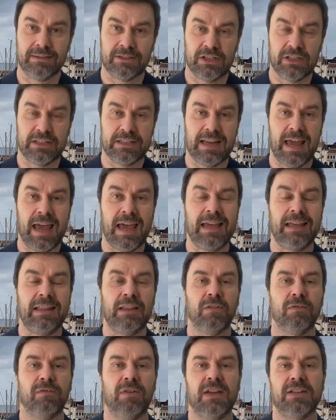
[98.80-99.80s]
today
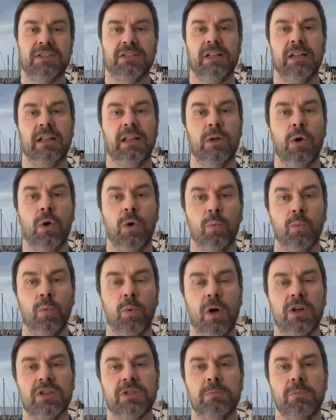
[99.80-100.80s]
the vessel
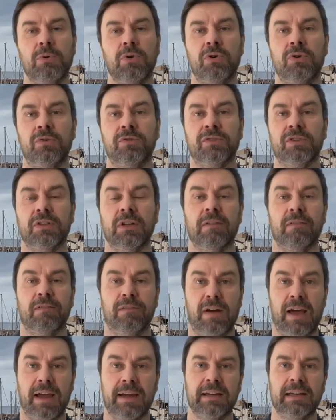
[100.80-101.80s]
was moved,
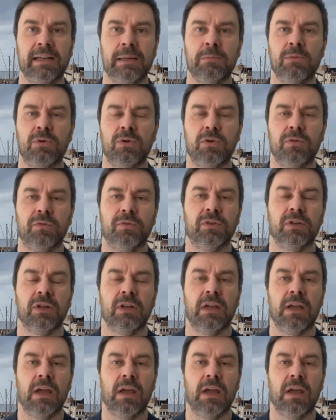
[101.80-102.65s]
finally moved,